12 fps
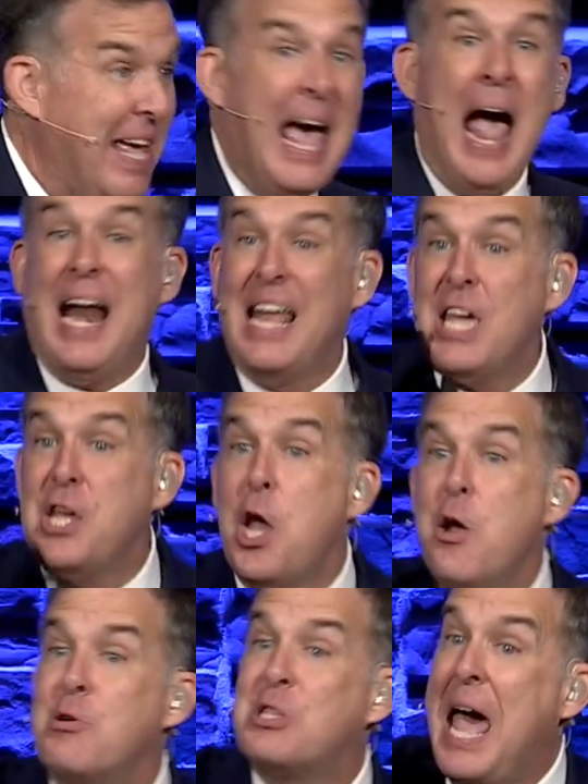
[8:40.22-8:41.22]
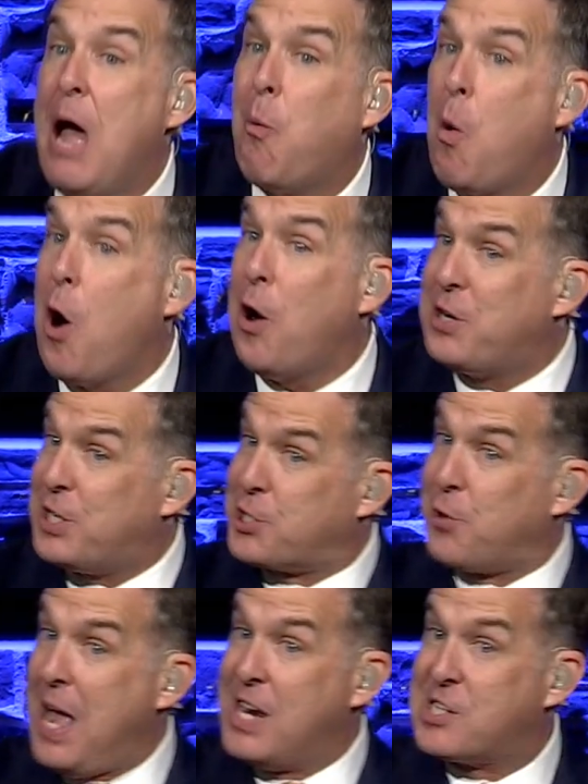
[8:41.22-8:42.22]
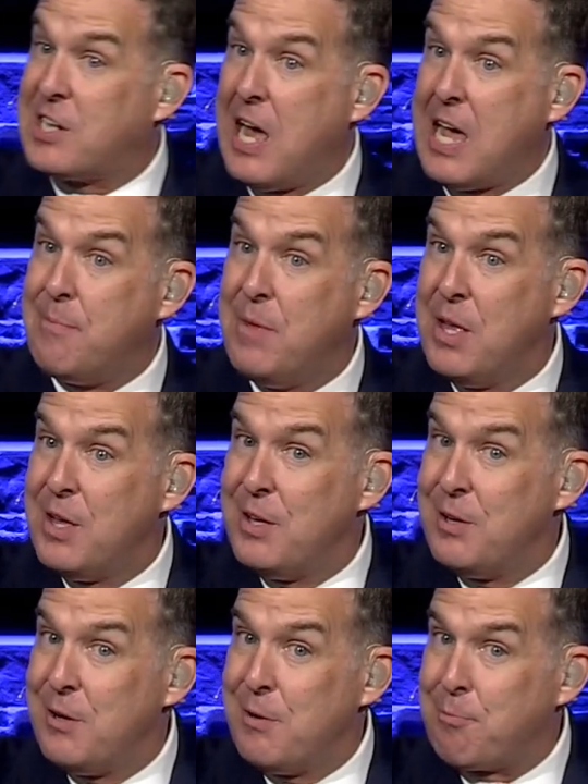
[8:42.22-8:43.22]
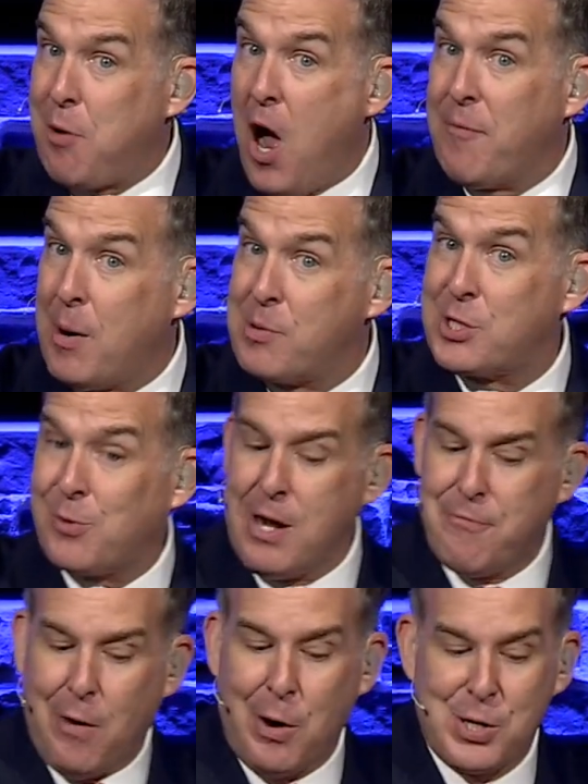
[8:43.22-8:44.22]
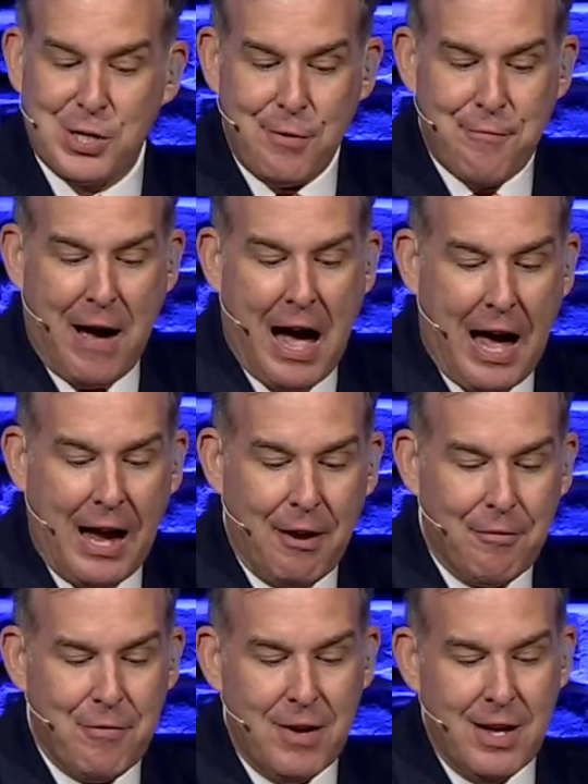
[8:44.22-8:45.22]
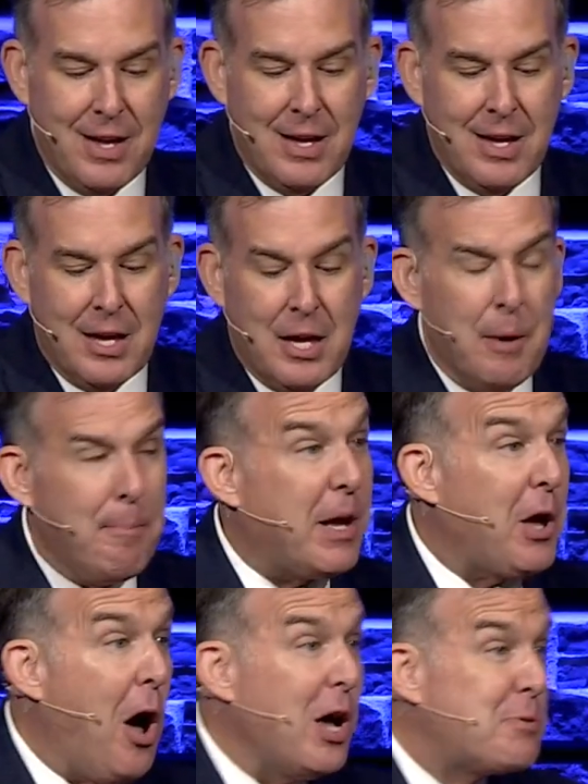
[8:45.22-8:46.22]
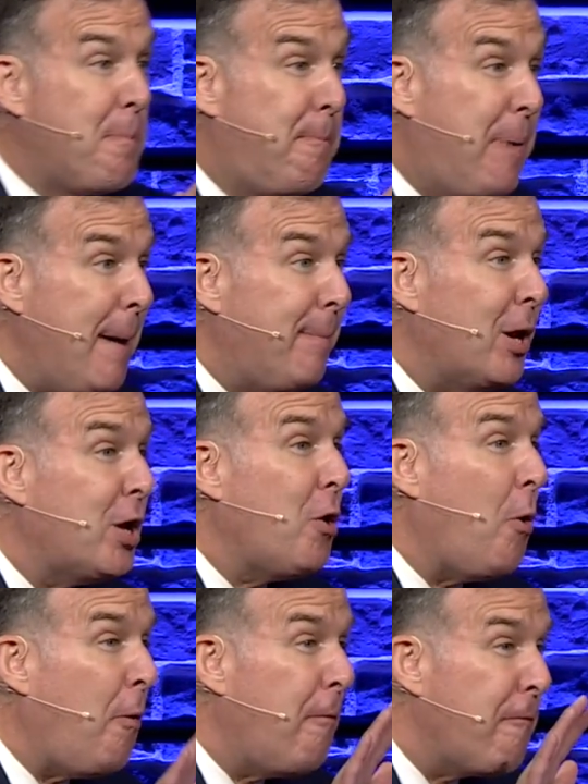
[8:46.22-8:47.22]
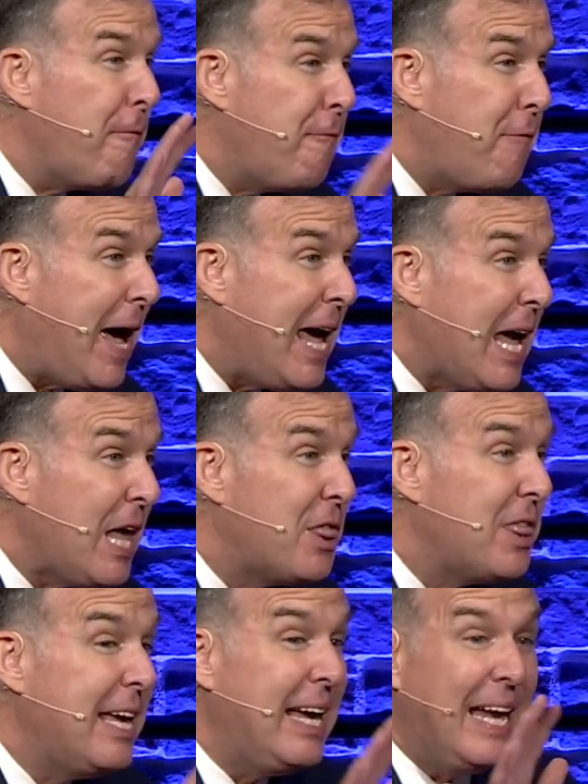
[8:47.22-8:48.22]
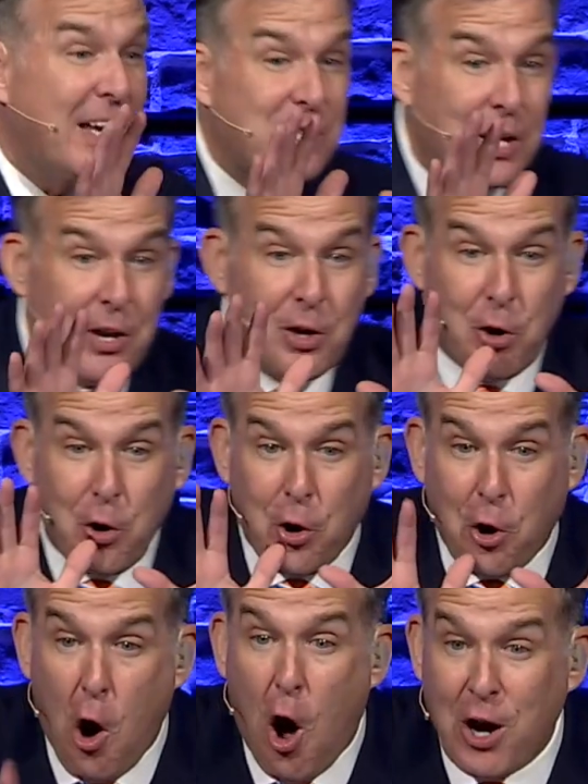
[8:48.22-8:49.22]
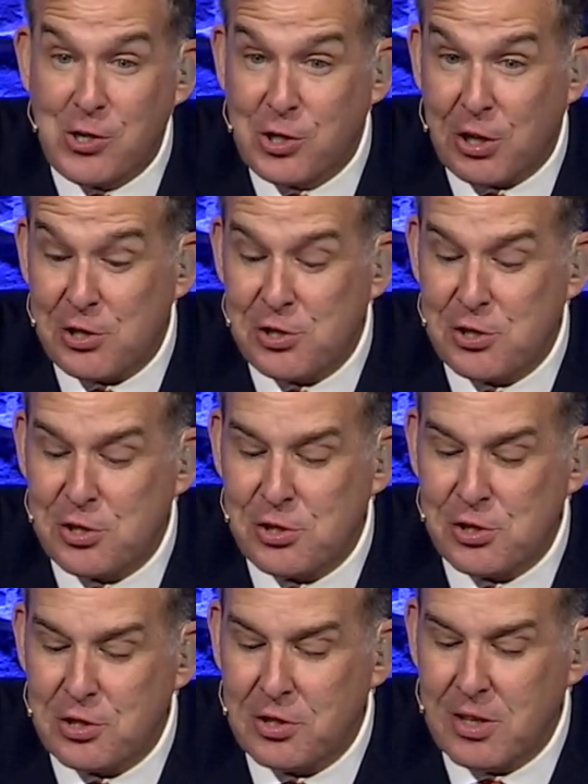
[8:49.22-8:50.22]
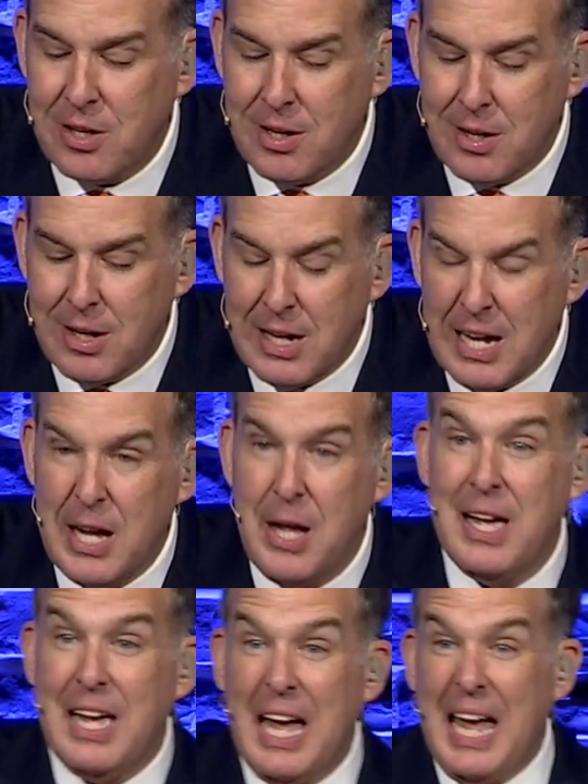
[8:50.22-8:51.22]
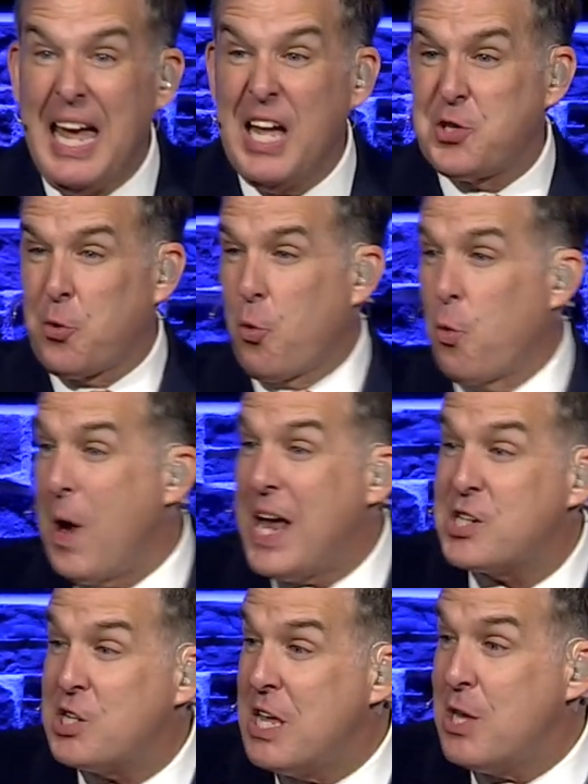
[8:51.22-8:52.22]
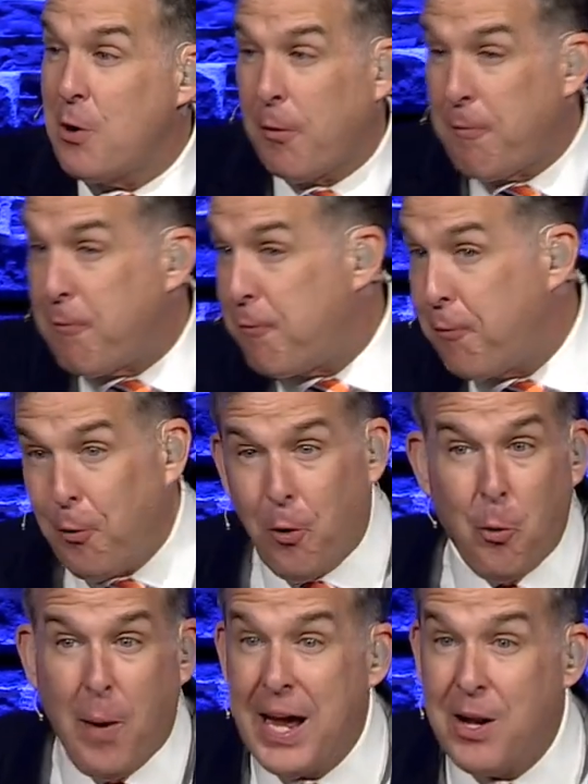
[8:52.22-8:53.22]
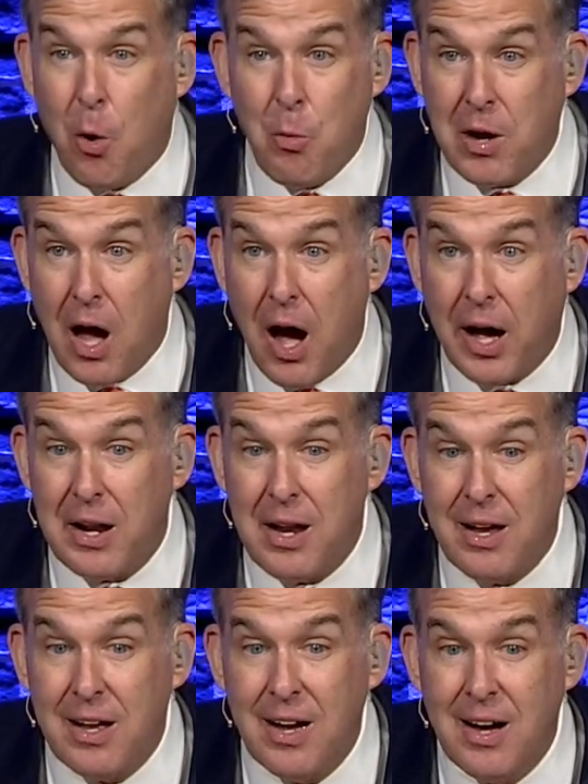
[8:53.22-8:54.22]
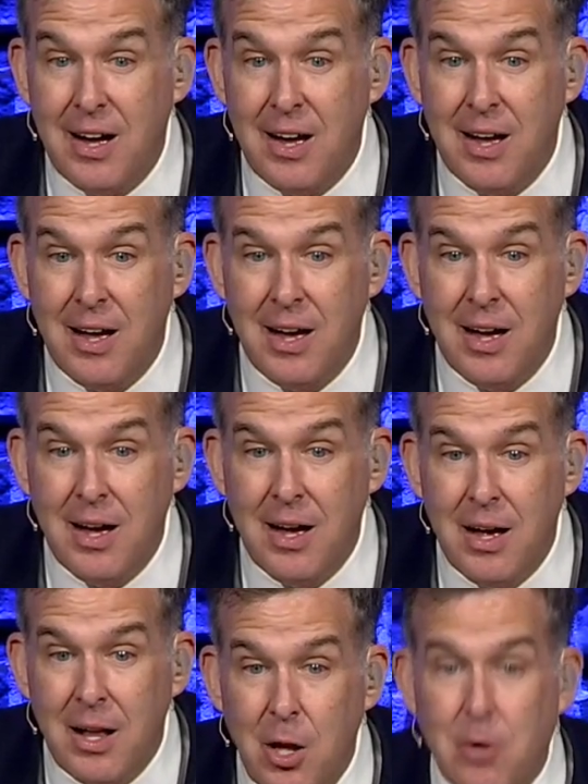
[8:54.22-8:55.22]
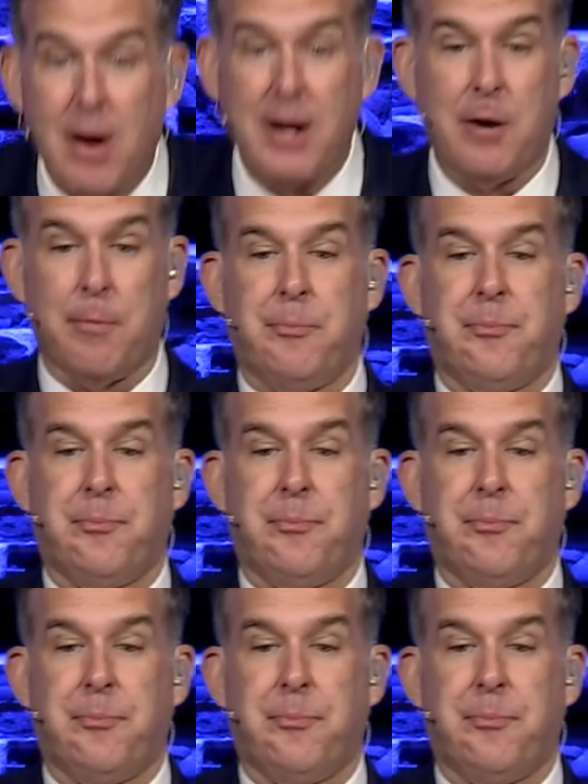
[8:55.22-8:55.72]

And he used that word to translate Proverbs 3, verse 5. Because biblical faith isn't cautious. It's resting your full weight on God. Look right here.